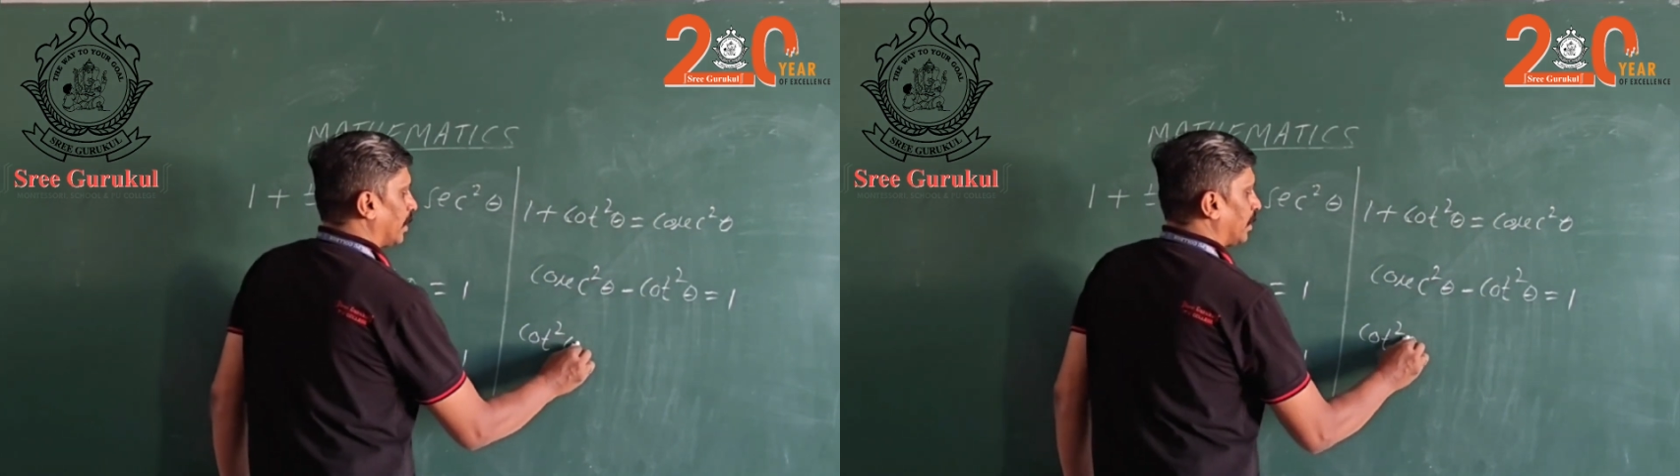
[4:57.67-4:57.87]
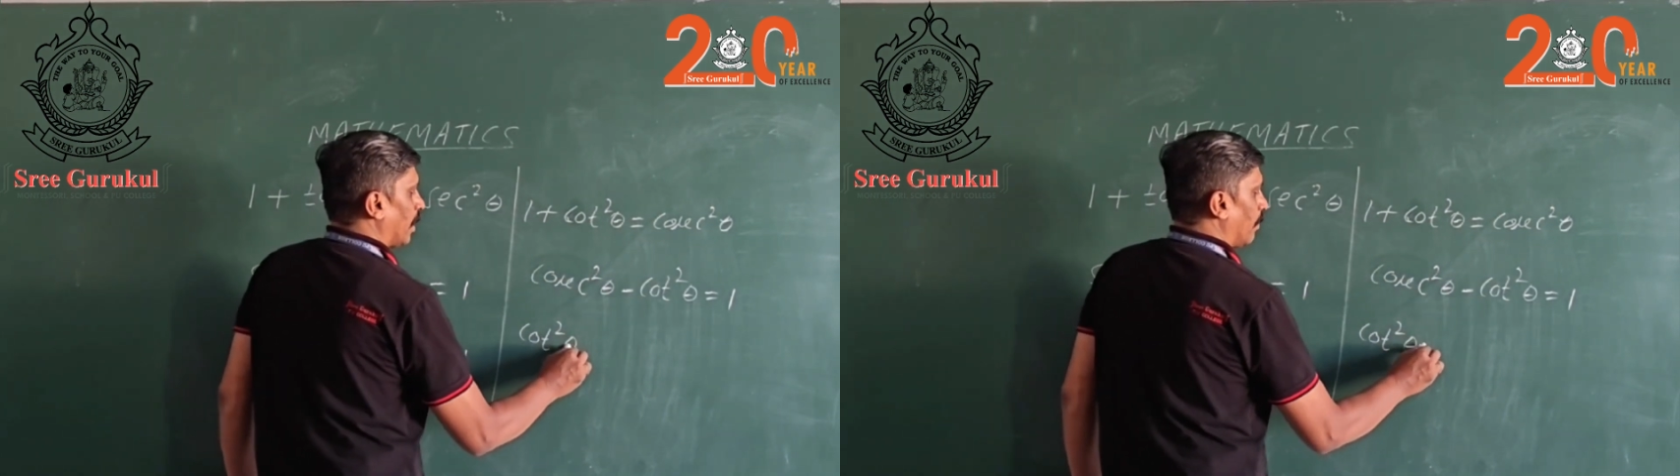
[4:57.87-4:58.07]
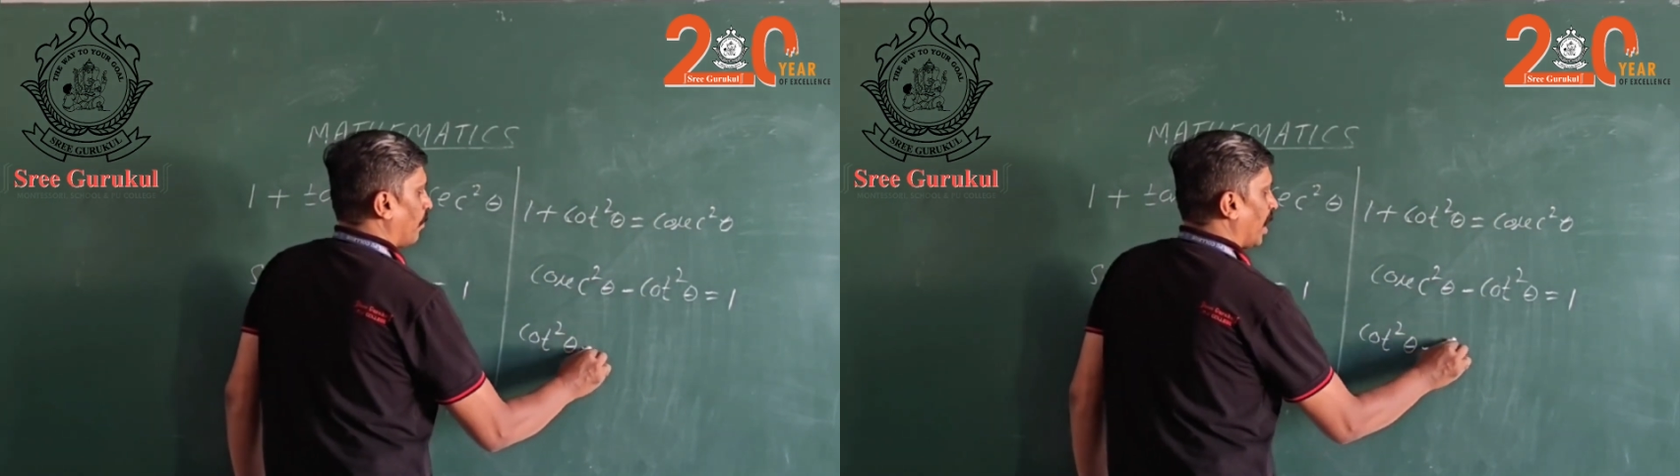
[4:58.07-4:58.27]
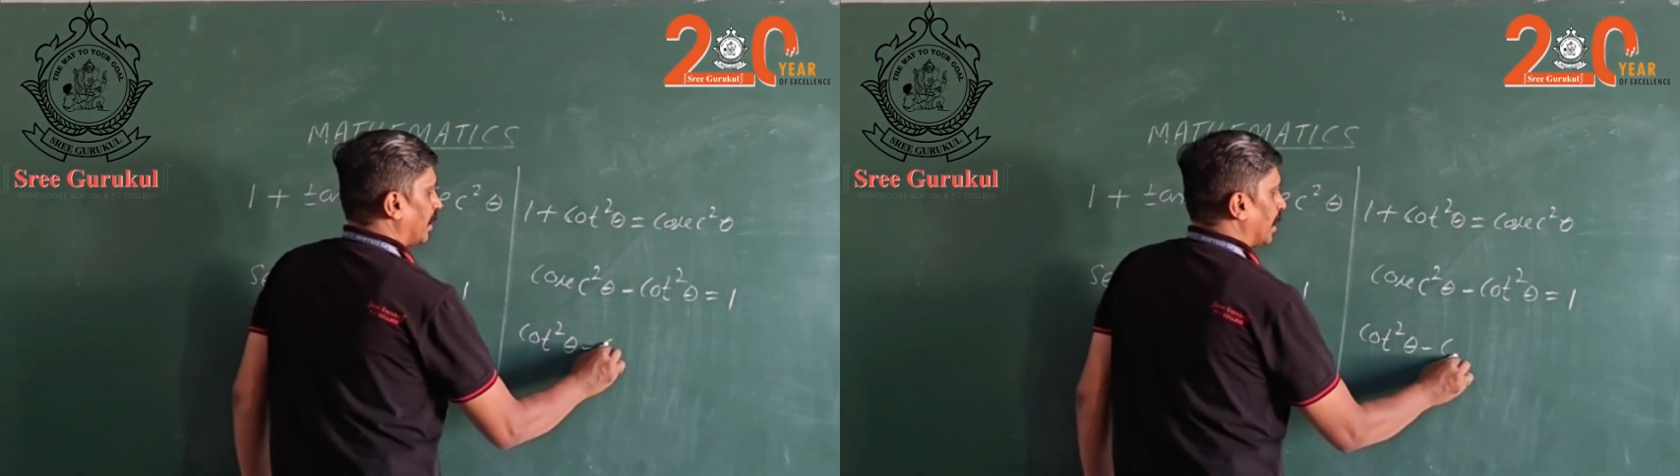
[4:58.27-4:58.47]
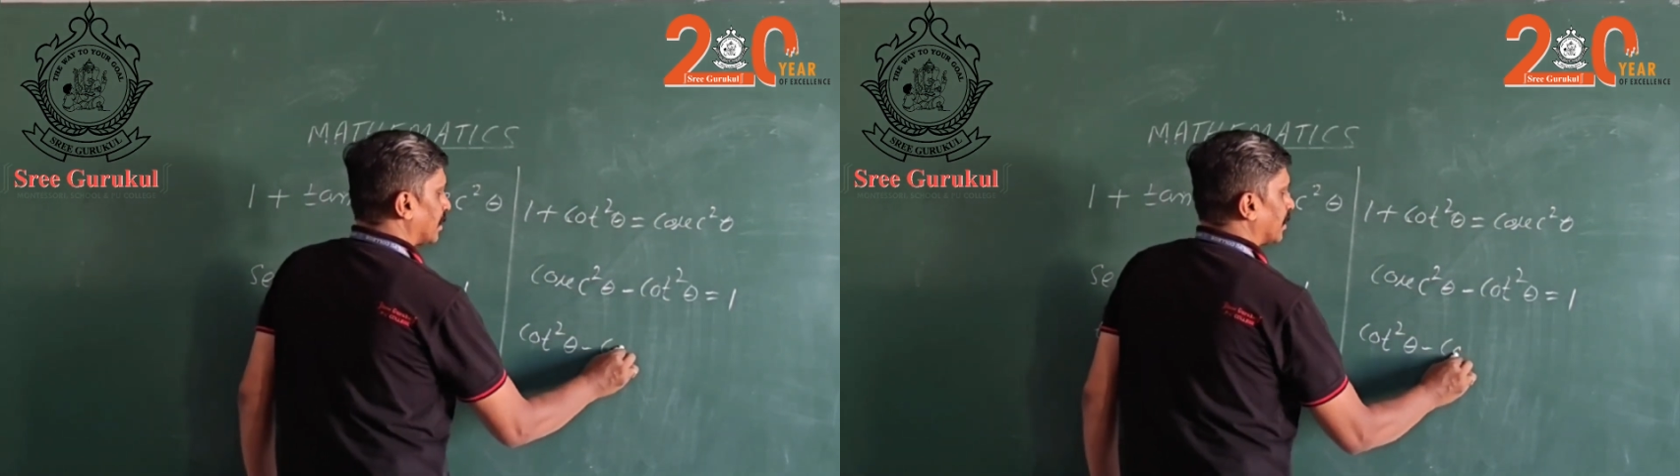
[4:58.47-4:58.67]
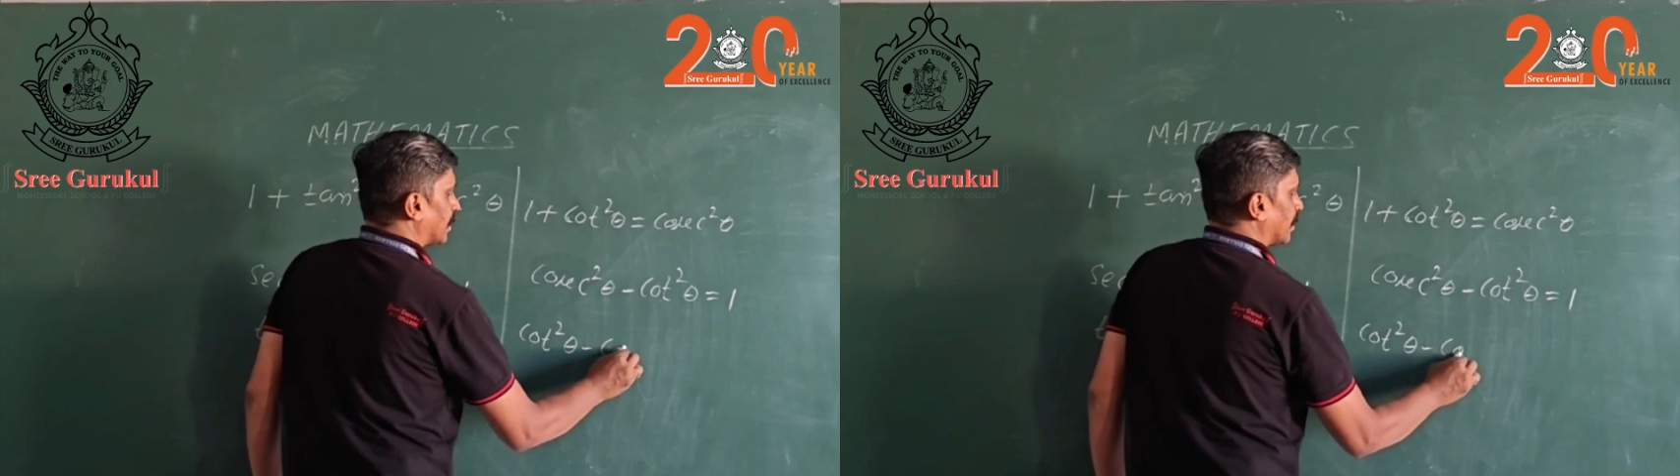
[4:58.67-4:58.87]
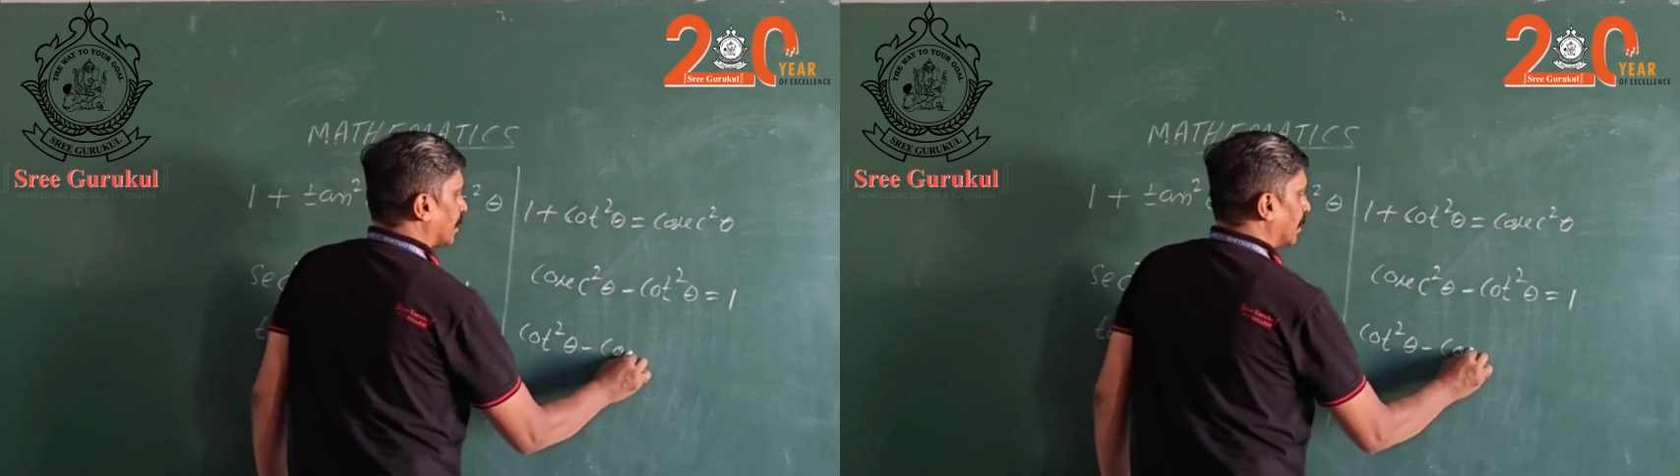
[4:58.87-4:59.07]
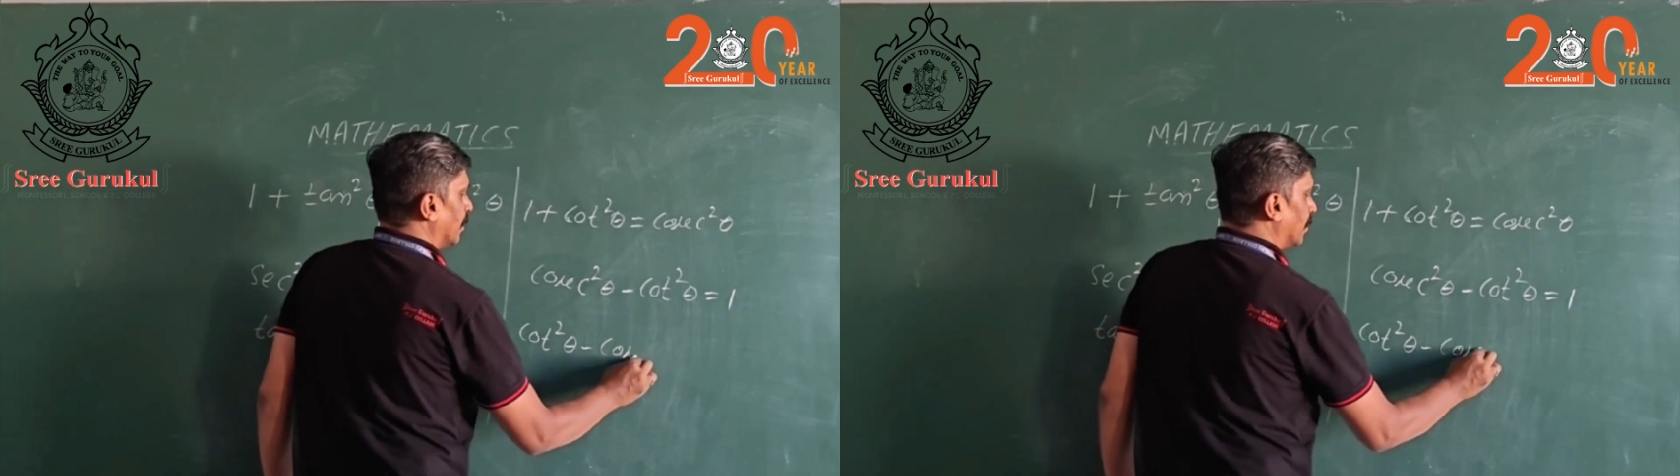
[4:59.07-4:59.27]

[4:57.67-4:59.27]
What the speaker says: theta minus